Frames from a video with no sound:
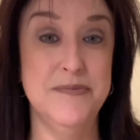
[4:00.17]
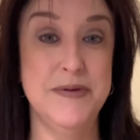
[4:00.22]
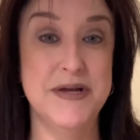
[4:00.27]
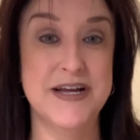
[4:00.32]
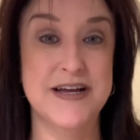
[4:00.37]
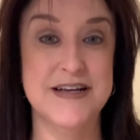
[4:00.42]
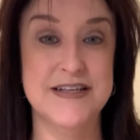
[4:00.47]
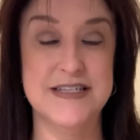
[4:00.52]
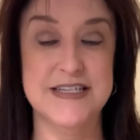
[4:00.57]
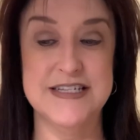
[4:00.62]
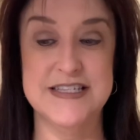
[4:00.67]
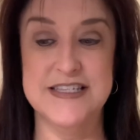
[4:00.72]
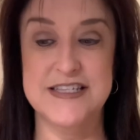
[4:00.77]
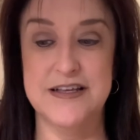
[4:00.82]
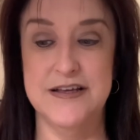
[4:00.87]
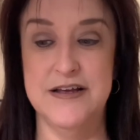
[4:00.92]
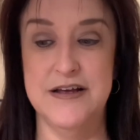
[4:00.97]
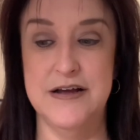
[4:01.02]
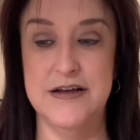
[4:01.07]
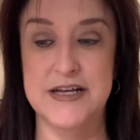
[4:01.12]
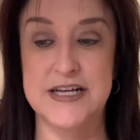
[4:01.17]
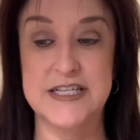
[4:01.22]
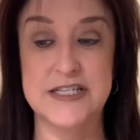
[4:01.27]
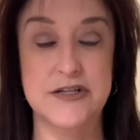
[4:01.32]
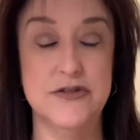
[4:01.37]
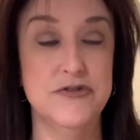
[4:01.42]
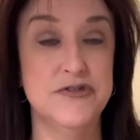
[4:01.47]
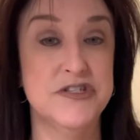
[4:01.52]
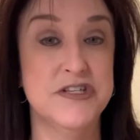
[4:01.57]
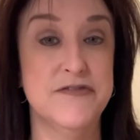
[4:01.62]
because it's
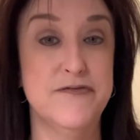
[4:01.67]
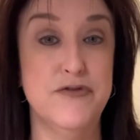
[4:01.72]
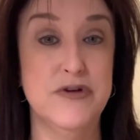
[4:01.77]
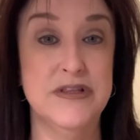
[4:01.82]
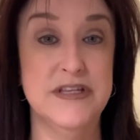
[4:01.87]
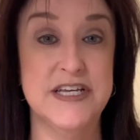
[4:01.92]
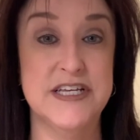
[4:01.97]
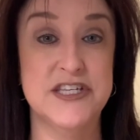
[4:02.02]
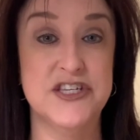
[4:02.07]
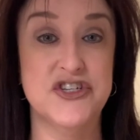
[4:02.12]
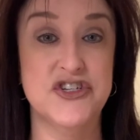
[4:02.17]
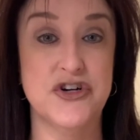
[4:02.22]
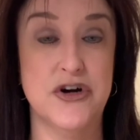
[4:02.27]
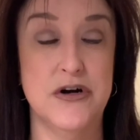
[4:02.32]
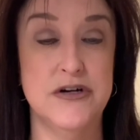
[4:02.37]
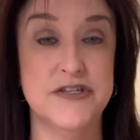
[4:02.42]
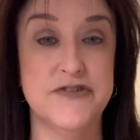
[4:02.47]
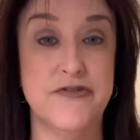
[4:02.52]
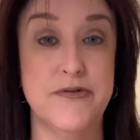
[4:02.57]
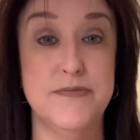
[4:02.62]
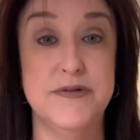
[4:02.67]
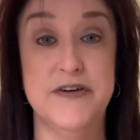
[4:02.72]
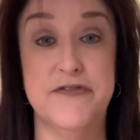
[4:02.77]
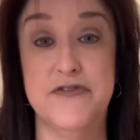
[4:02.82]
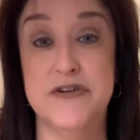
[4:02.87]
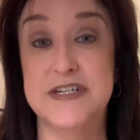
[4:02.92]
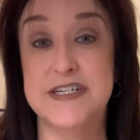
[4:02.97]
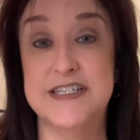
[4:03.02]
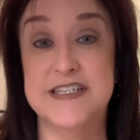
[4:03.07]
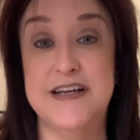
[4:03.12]
exclusive release charts from
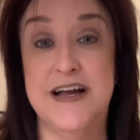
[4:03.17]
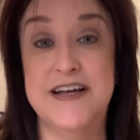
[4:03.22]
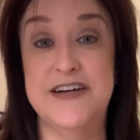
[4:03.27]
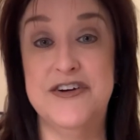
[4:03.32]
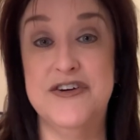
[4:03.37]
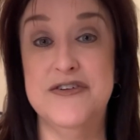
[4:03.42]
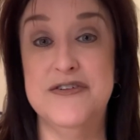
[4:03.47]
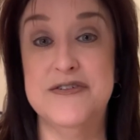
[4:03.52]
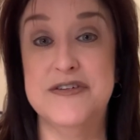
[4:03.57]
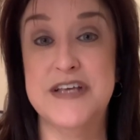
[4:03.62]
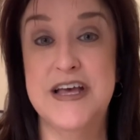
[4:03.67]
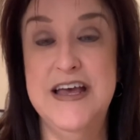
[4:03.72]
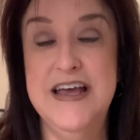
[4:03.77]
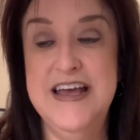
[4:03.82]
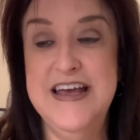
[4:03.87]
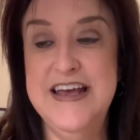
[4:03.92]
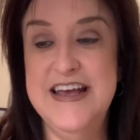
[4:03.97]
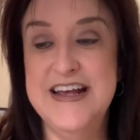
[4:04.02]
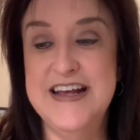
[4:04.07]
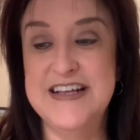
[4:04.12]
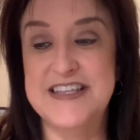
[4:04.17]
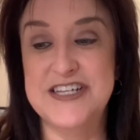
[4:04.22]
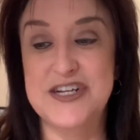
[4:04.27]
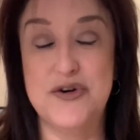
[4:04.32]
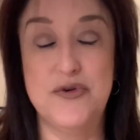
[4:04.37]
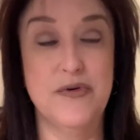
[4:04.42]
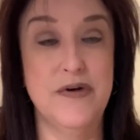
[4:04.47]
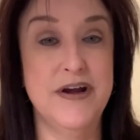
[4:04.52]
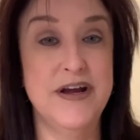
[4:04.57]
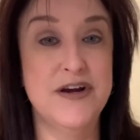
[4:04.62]
different designers it's a
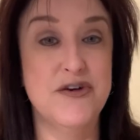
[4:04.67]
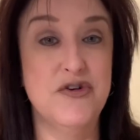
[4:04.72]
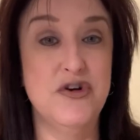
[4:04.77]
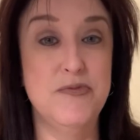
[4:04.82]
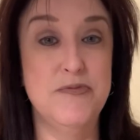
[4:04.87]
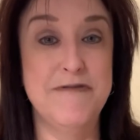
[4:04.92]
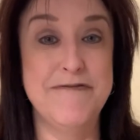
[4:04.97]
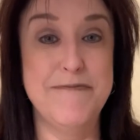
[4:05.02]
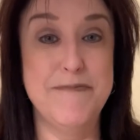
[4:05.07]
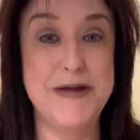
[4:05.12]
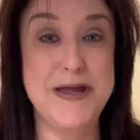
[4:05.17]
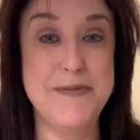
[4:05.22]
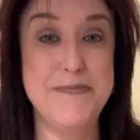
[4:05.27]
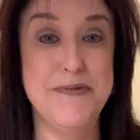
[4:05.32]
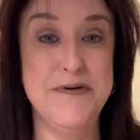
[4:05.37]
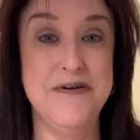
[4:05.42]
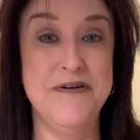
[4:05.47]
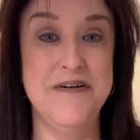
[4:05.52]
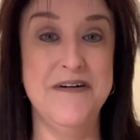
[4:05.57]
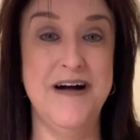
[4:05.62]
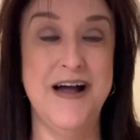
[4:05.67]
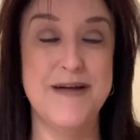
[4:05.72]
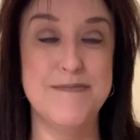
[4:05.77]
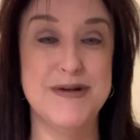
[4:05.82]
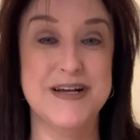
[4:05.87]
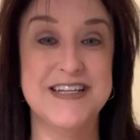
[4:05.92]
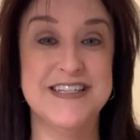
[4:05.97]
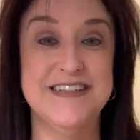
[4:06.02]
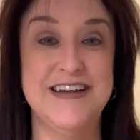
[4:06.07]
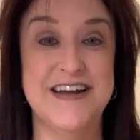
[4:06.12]
great group of people. I'm
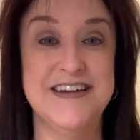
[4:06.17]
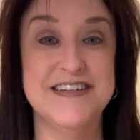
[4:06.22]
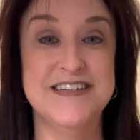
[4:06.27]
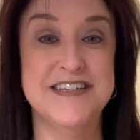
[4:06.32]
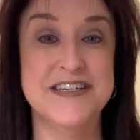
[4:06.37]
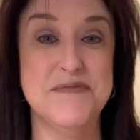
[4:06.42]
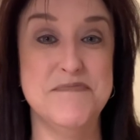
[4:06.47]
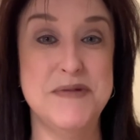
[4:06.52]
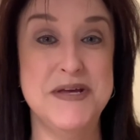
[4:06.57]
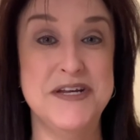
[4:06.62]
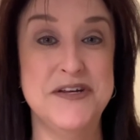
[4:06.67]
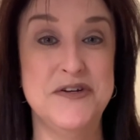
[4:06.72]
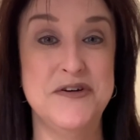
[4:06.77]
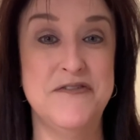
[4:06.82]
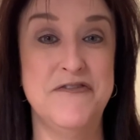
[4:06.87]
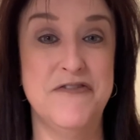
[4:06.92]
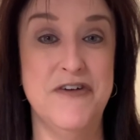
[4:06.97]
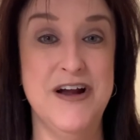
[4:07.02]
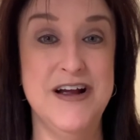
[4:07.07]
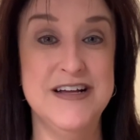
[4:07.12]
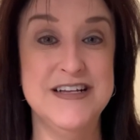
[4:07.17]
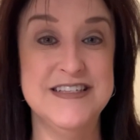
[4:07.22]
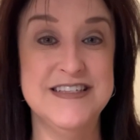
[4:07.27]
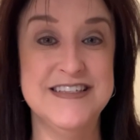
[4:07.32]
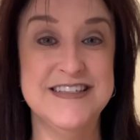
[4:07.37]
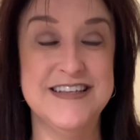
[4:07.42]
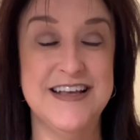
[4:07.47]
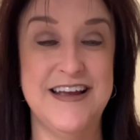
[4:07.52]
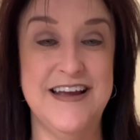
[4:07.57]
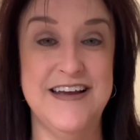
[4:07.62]
excited to meet new
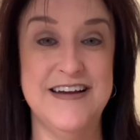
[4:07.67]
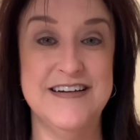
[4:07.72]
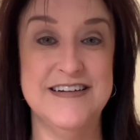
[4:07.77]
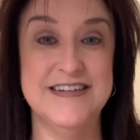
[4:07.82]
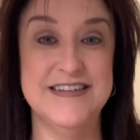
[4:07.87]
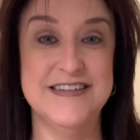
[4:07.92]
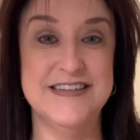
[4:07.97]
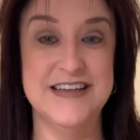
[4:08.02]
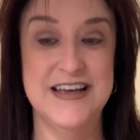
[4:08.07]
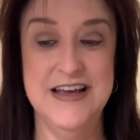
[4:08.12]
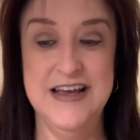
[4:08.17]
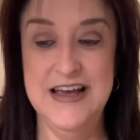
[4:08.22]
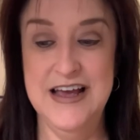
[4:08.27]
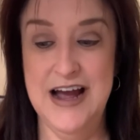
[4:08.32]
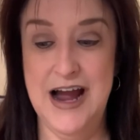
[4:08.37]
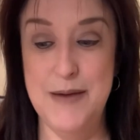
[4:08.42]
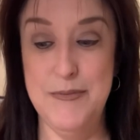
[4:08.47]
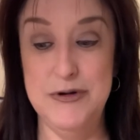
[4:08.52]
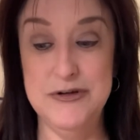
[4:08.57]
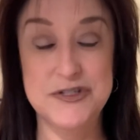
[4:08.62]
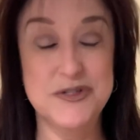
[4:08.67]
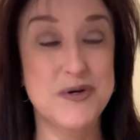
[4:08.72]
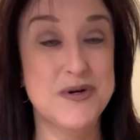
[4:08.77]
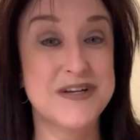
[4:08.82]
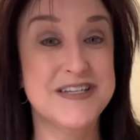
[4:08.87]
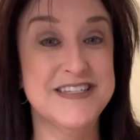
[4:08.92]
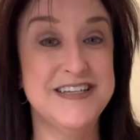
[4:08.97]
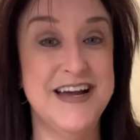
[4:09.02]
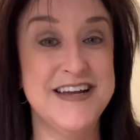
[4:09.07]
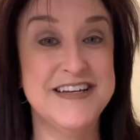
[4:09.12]
friends and I'm also
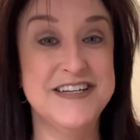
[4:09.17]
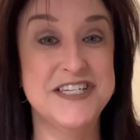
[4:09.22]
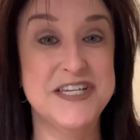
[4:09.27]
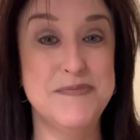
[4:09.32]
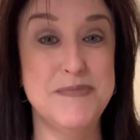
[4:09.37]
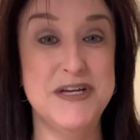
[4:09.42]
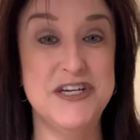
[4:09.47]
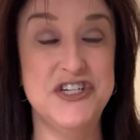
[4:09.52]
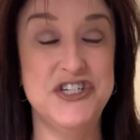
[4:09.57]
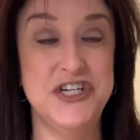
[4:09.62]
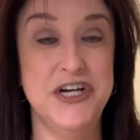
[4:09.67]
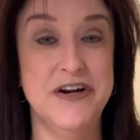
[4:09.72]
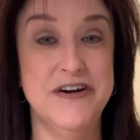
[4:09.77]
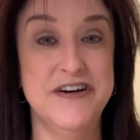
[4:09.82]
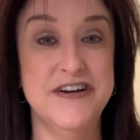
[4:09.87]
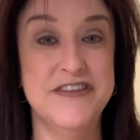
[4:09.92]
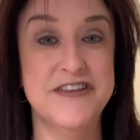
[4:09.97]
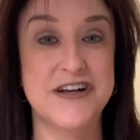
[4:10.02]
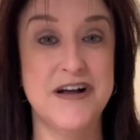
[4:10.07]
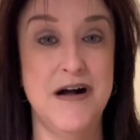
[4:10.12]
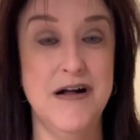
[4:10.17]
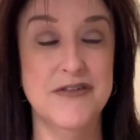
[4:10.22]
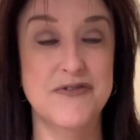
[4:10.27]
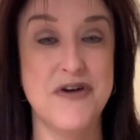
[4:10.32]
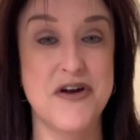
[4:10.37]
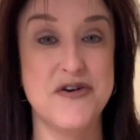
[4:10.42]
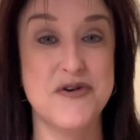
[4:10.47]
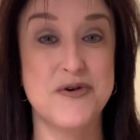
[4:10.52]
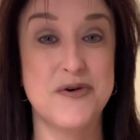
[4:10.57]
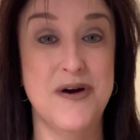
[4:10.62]
excited to meet Sherry, the
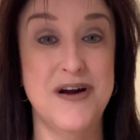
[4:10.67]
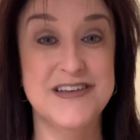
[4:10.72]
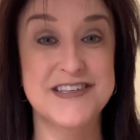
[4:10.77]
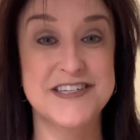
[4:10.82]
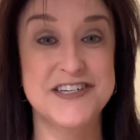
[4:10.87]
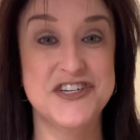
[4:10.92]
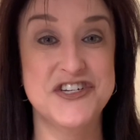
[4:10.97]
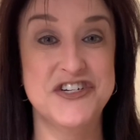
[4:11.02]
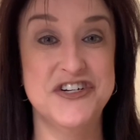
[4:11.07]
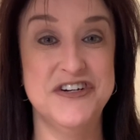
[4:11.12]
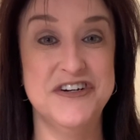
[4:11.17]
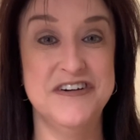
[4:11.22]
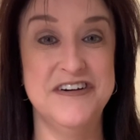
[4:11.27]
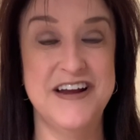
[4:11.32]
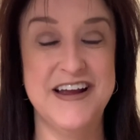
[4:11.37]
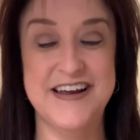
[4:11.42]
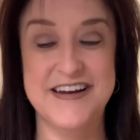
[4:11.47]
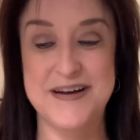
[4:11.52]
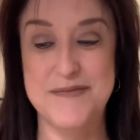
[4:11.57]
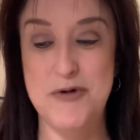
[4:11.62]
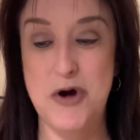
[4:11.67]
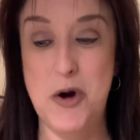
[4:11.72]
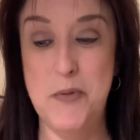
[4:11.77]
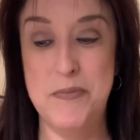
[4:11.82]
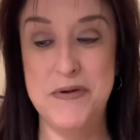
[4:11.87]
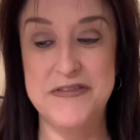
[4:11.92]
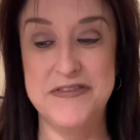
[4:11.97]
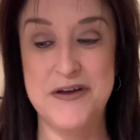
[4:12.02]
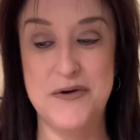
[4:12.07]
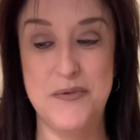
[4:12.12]
Colorado cross stitcher, and I'm
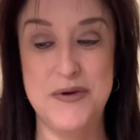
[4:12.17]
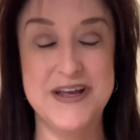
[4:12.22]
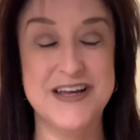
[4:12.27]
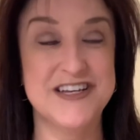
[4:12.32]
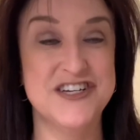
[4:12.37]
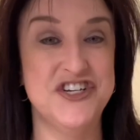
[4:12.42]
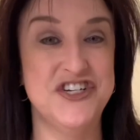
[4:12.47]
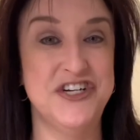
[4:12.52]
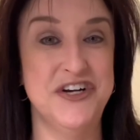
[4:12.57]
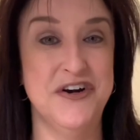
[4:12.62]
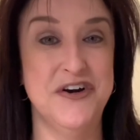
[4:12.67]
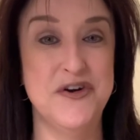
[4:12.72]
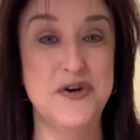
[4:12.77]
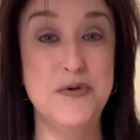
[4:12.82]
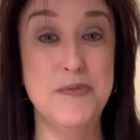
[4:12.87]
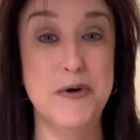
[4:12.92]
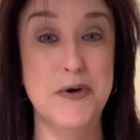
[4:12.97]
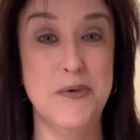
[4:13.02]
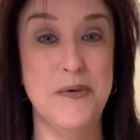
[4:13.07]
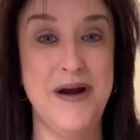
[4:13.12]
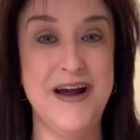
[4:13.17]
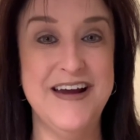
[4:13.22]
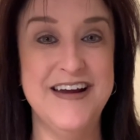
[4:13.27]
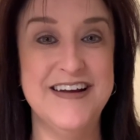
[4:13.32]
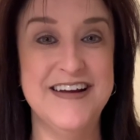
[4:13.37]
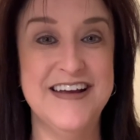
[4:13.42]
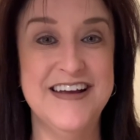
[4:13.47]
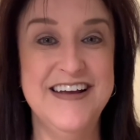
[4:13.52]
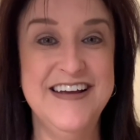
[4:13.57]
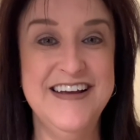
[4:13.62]
hoping that we can share an Uber ride.